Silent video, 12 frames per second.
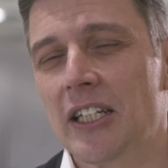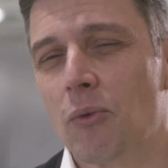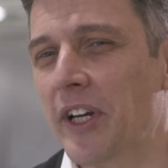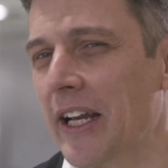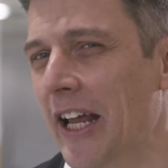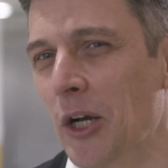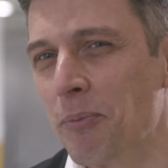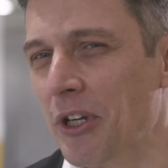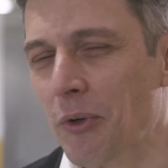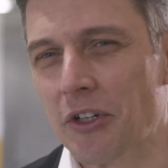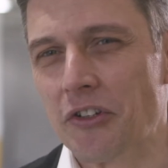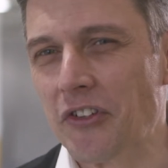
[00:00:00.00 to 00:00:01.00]
We can help
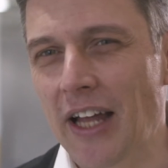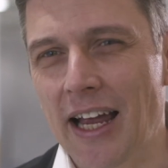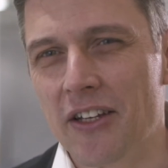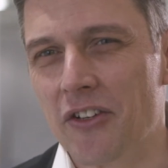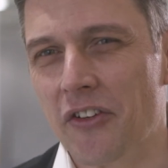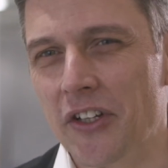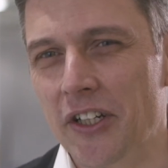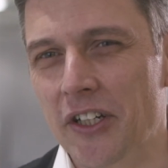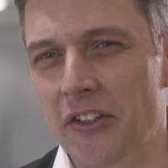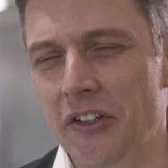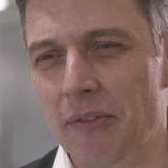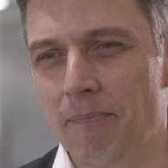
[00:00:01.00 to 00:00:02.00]
you understand
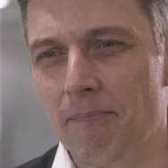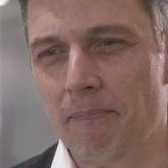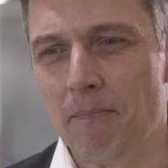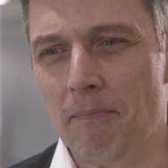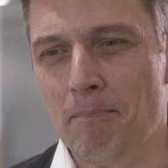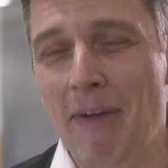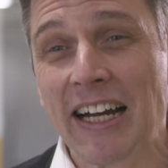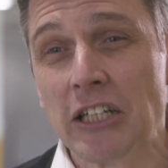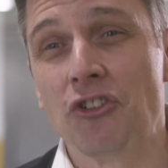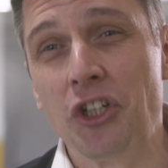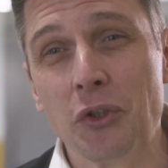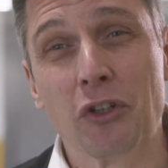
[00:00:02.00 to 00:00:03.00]
the
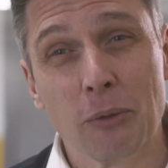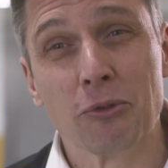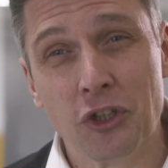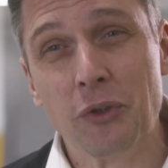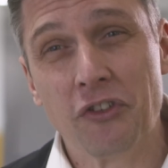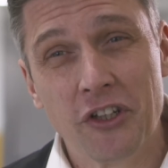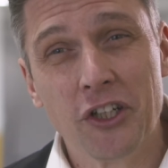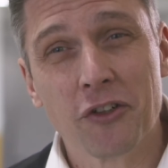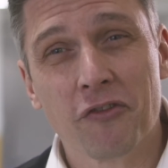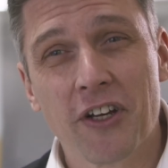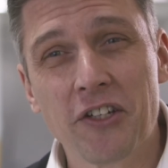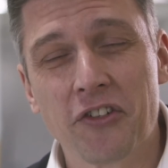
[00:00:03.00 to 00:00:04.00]
magnitude of the opportunity that you're
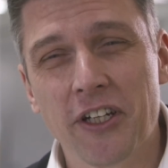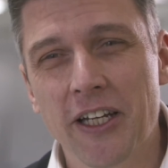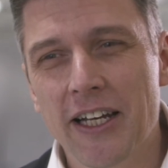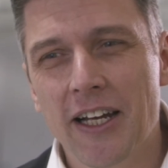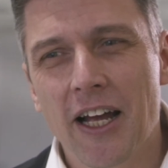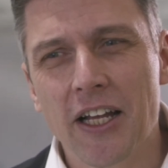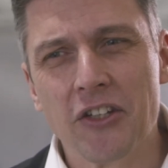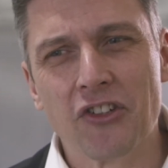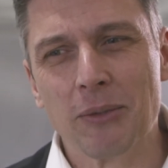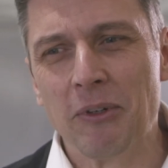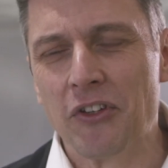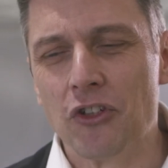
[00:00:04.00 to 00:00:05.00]
facing and
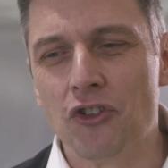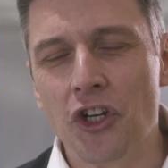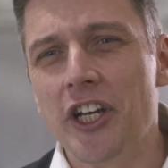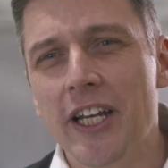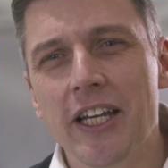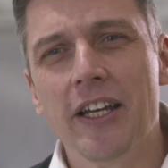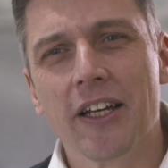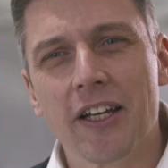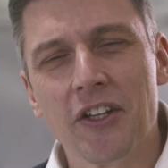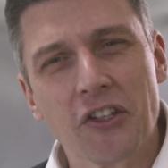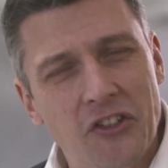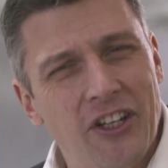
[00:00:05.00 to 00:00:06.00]
some of the journey
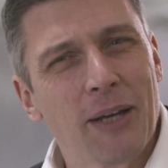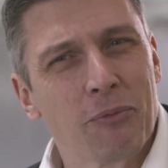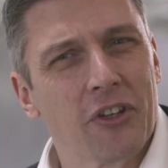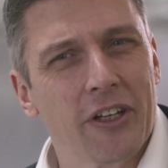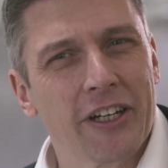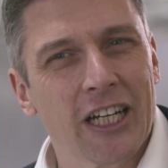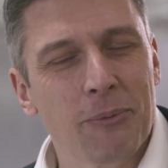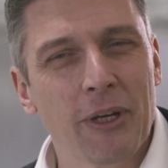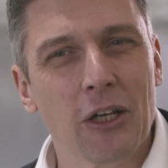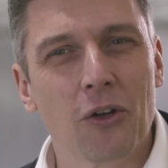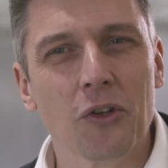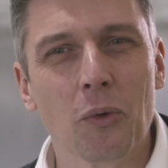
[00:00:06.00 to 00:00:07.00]
and the steps that are going to be
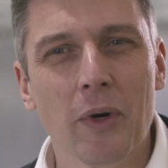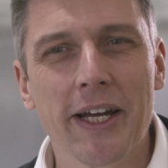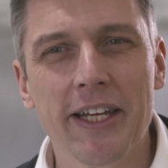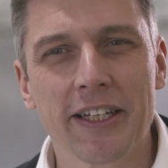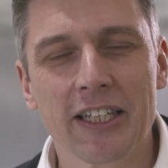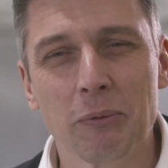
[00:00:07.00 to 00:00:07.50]
along the way.